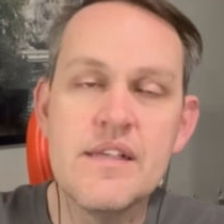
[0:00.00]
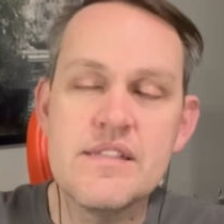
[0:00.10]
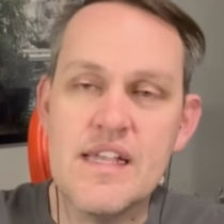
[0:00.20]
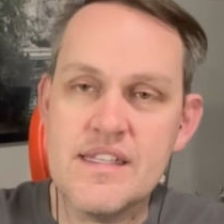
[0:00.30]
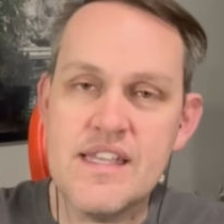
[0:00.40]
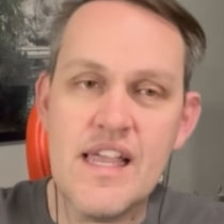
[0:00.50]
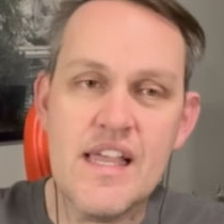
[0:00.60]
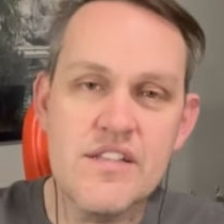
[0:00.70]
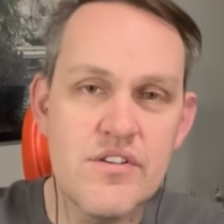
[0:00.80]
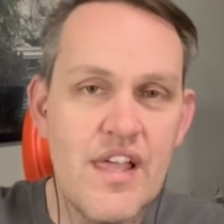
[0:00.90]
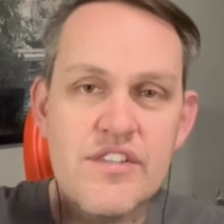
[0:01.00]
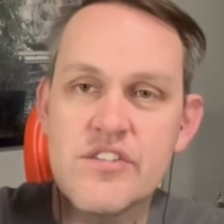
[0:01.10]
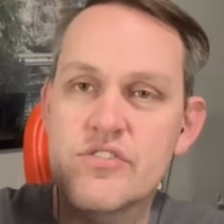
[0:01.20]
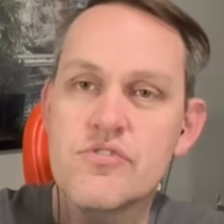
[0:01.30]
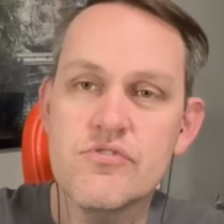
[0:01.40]
It's like, dang it. So that
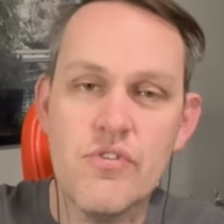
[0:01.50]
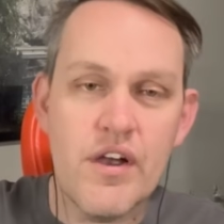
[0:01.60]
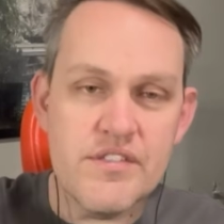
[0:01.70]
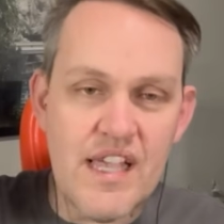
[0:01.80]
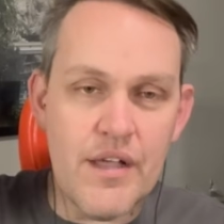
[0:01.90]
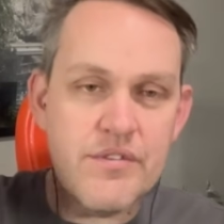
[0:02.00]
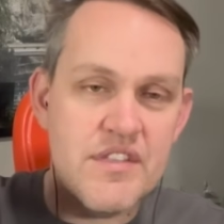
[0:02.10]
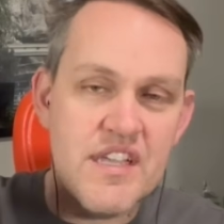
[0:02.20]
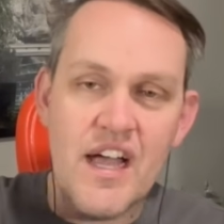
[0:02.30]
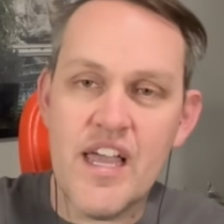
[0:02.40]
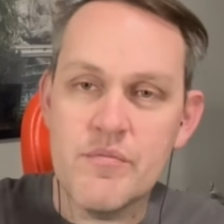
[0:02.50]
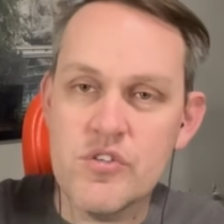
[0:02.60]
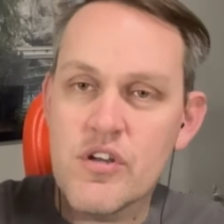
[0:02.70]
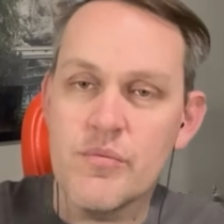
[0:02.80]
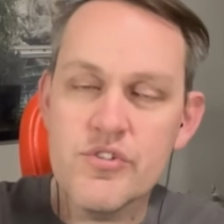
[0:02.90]
just draws out the time to
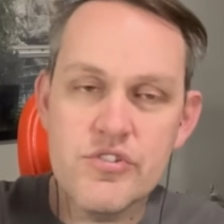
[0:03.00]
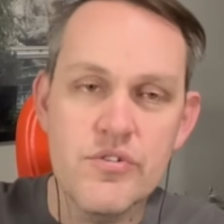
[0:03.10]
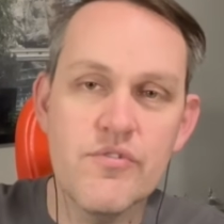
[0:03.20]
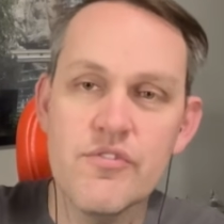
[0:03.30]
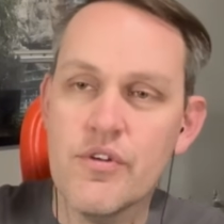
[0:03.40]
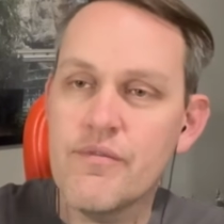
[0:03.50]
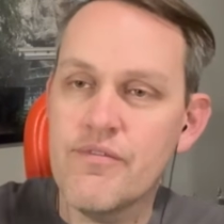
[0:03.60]
troubleshoot Look,